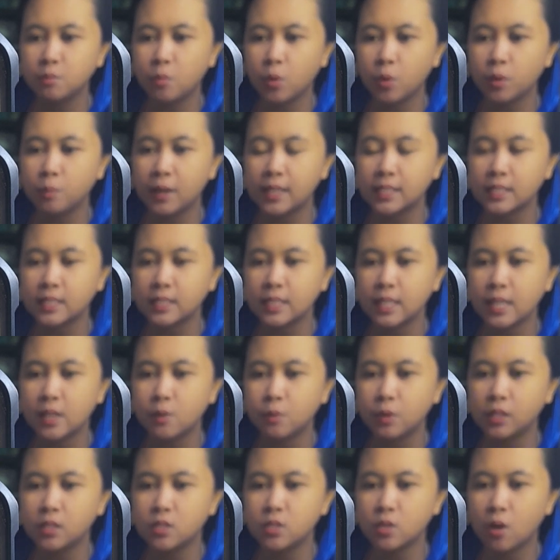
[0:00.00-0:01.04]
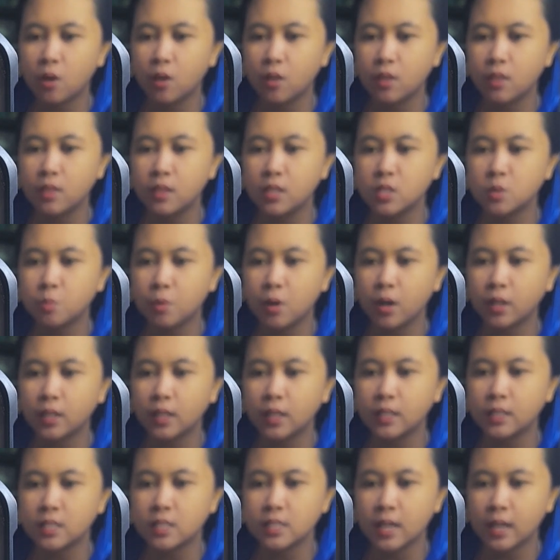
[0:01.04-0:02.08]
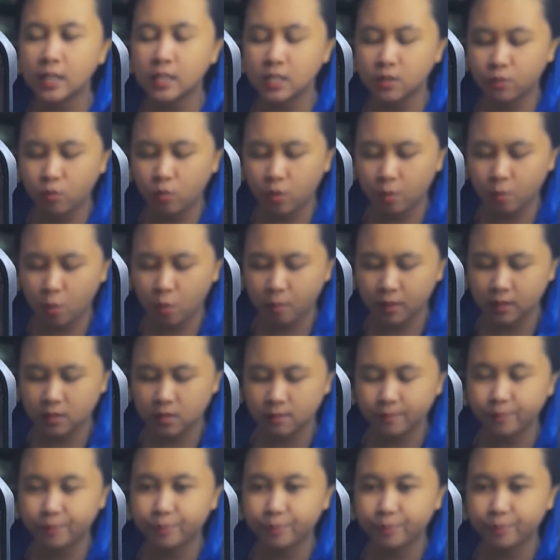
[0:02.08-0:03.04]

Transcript: more pleasantly when he saw the spark in his eyes for a moment.